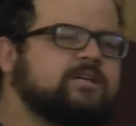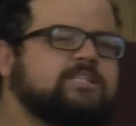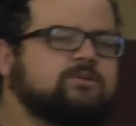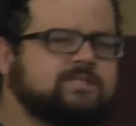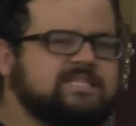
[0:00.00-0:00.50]
she
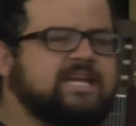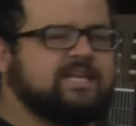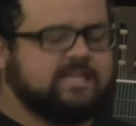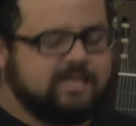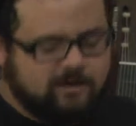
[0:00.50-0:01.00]
was
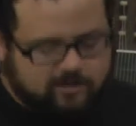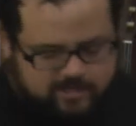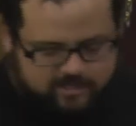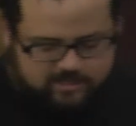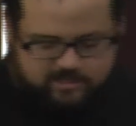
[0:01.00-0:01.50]
getting there.
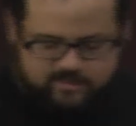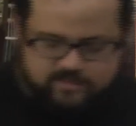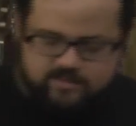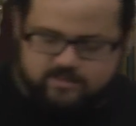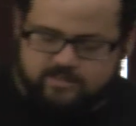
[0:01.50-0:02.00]
And uh,
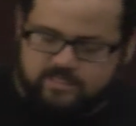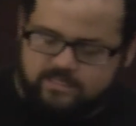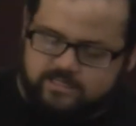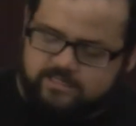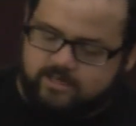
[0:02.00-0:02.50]

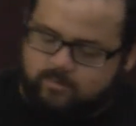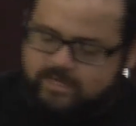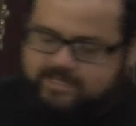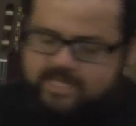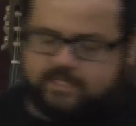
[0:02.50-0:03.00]
someone
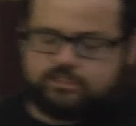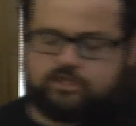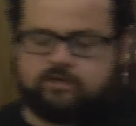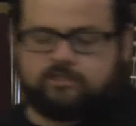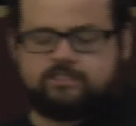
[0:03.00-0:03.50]
at that
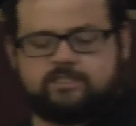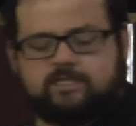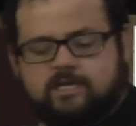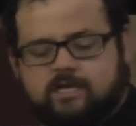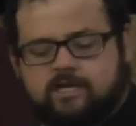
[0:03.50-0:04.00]
church
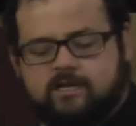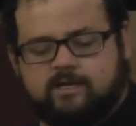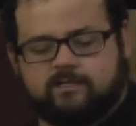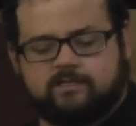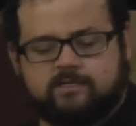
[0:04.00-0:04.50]
uh,
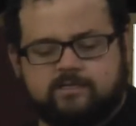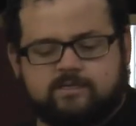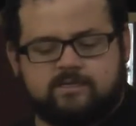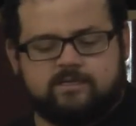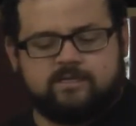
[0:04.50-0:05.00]

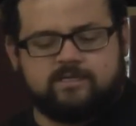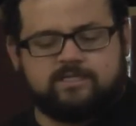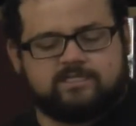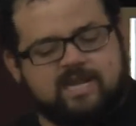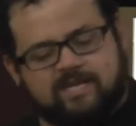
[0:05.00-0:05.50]

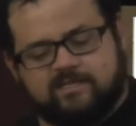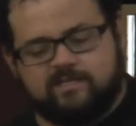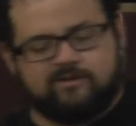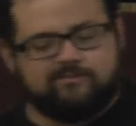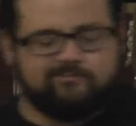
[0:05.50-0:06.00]
just kind of, you
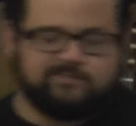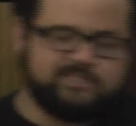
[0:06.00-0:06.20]
know, was